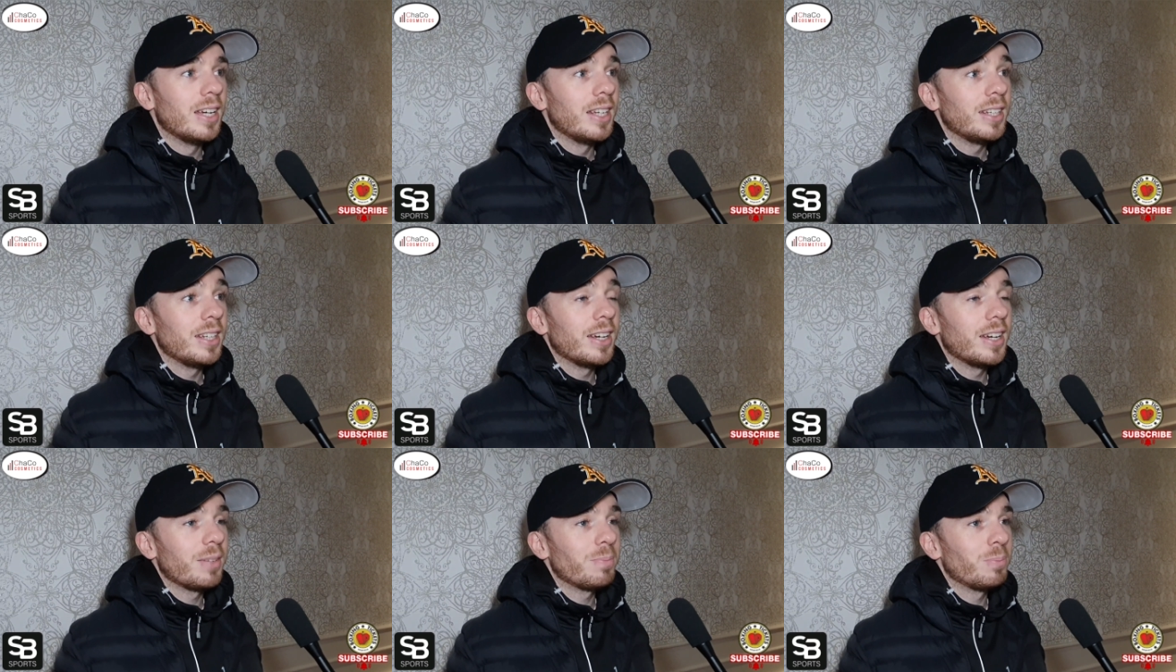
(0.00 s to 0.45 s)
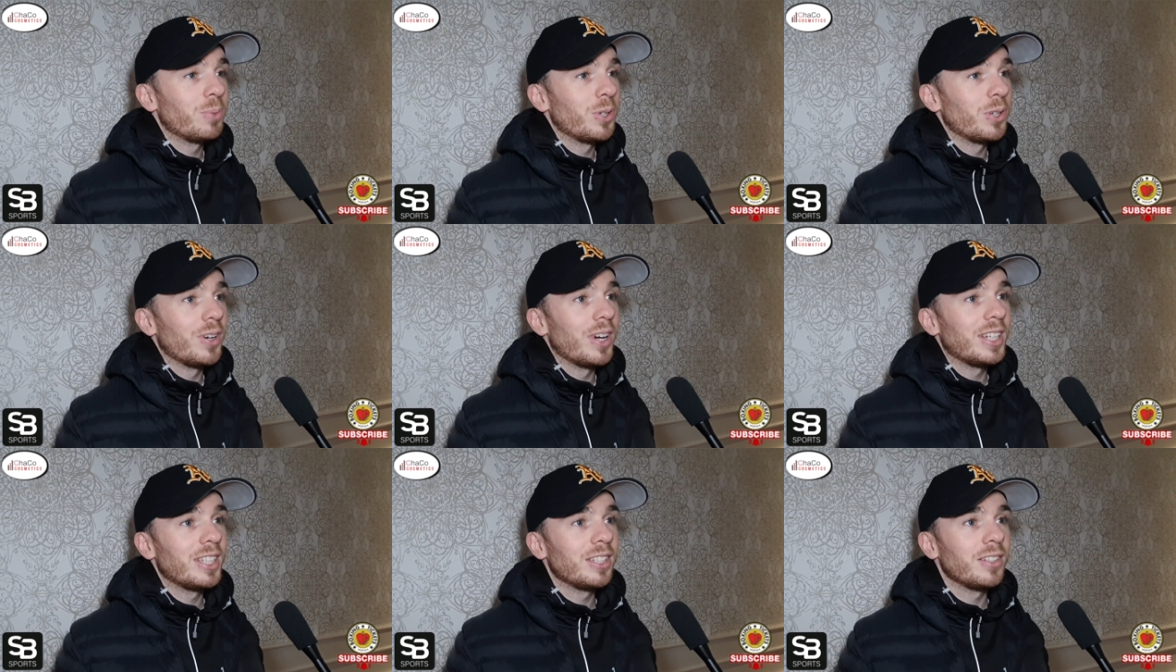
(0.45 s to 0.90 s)
Yeah,
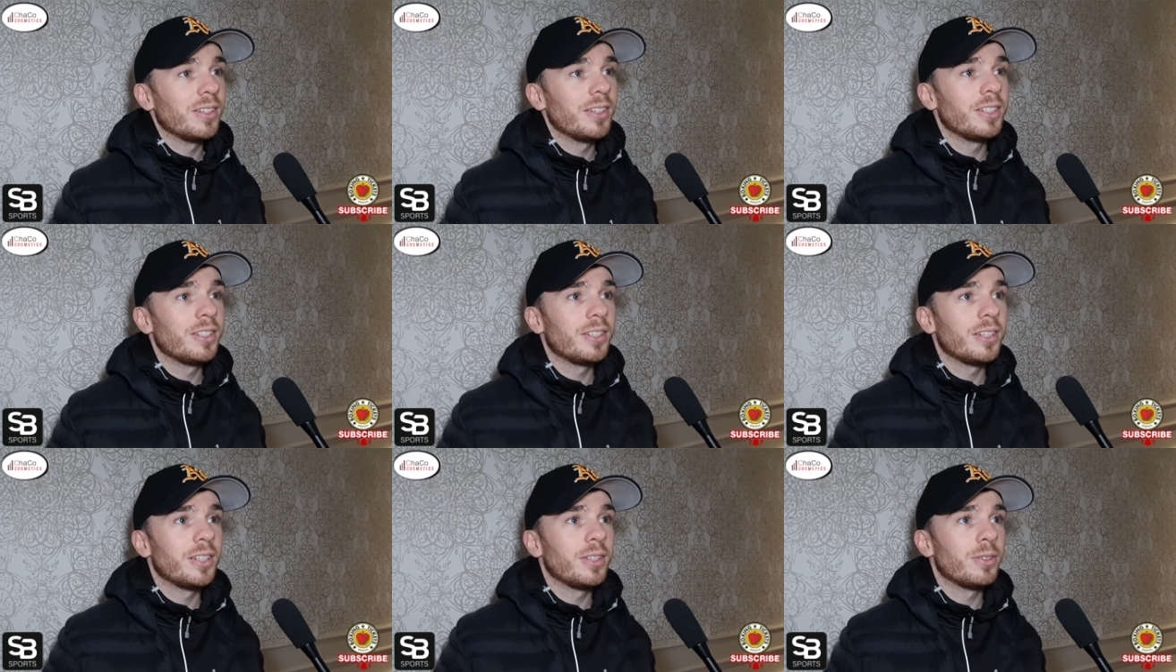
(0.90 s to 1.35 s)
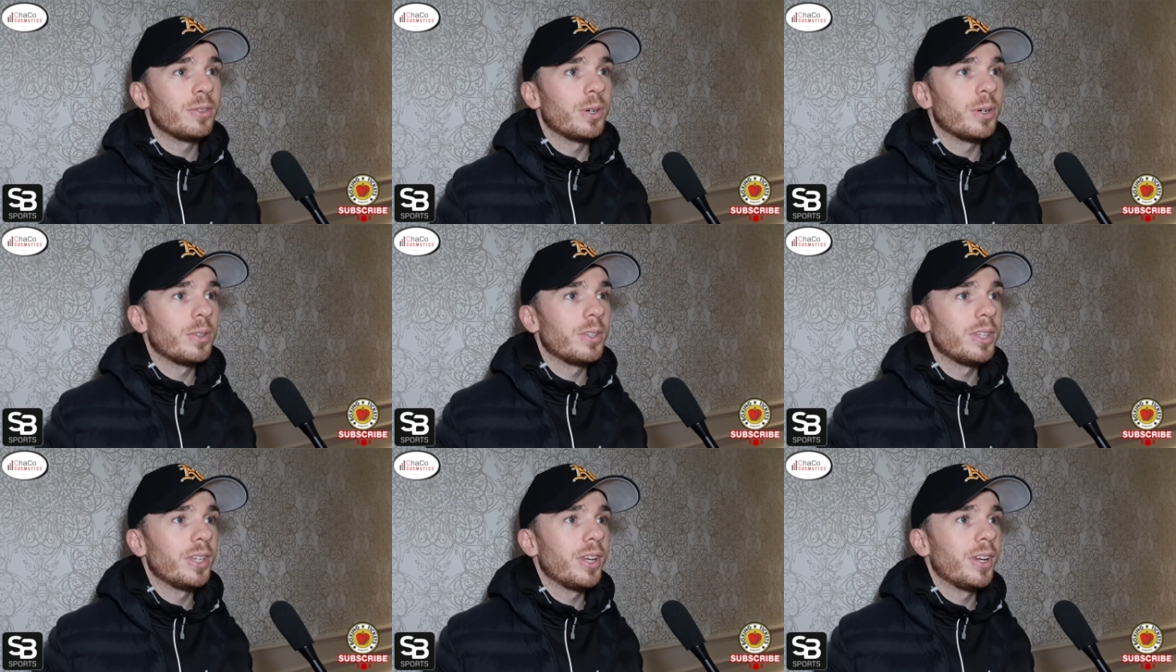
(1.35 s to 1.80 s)
progressing nicely
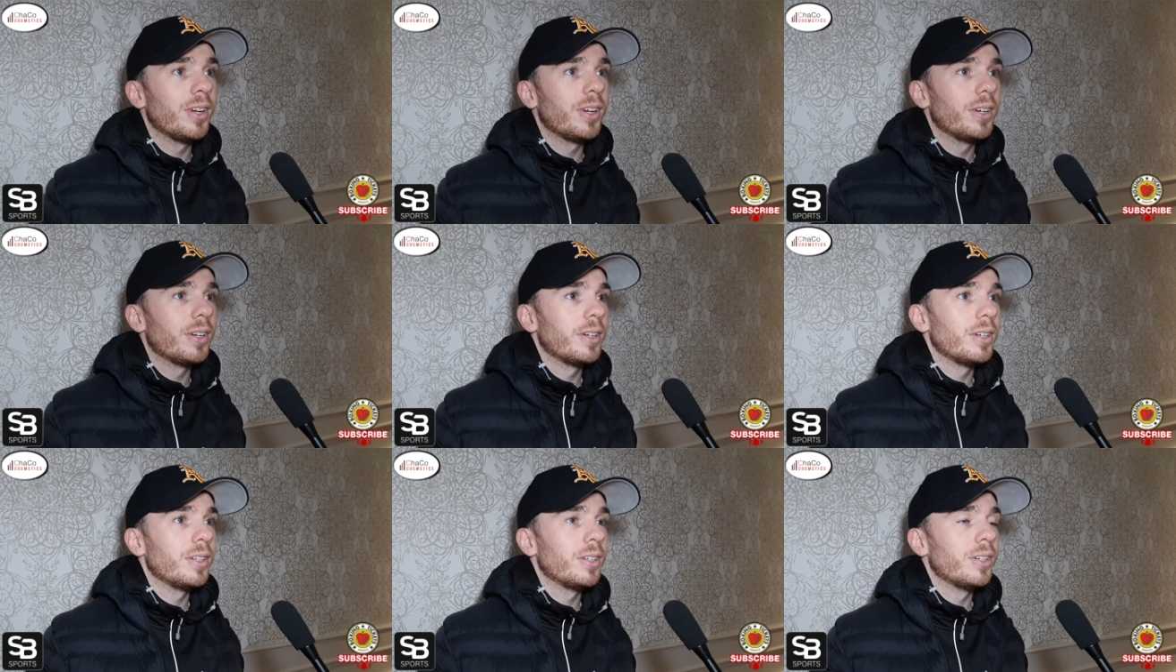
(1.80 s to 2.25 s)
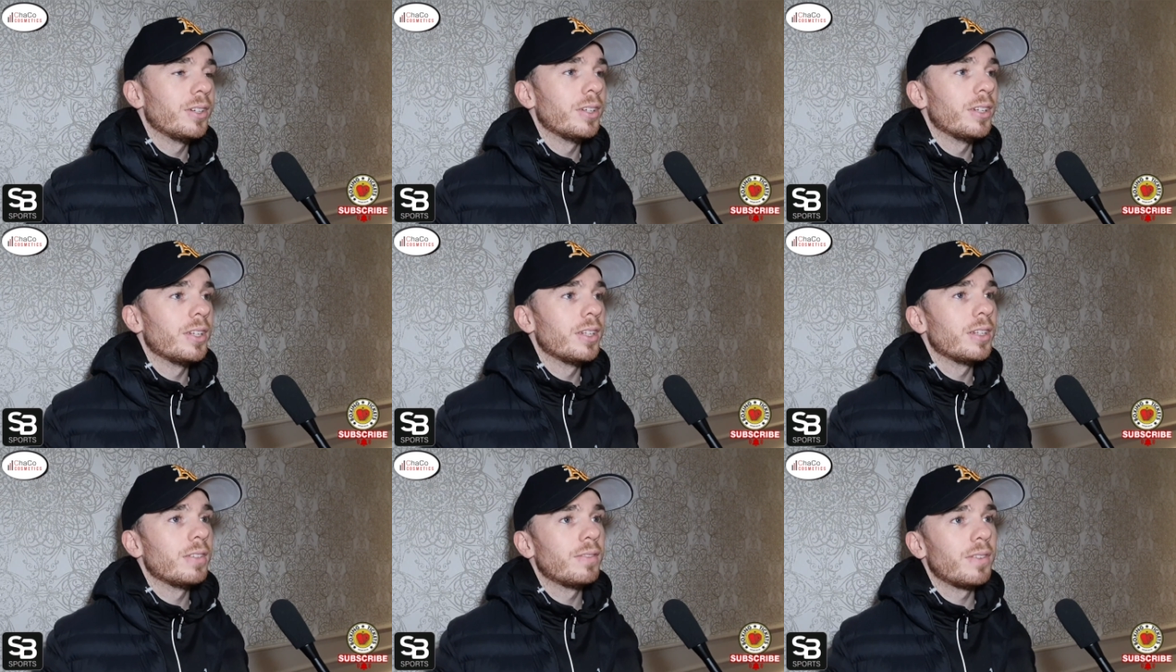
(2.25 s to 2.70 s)
throughout the year,
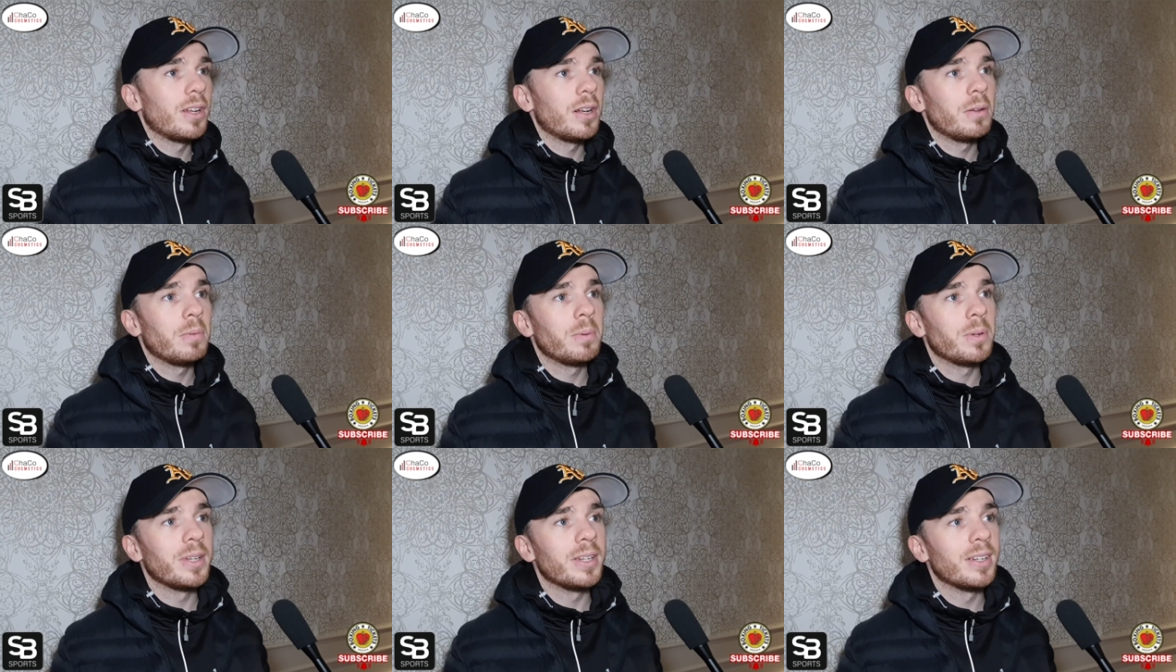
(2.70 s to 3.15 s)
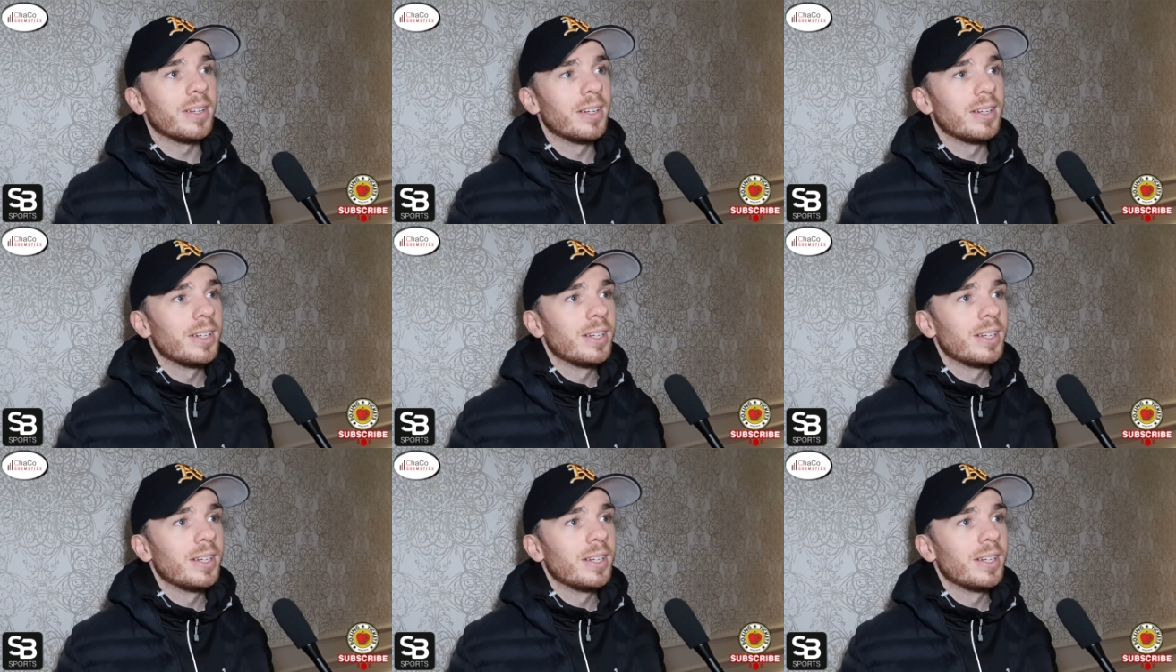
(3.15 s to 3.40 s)
learning, developing,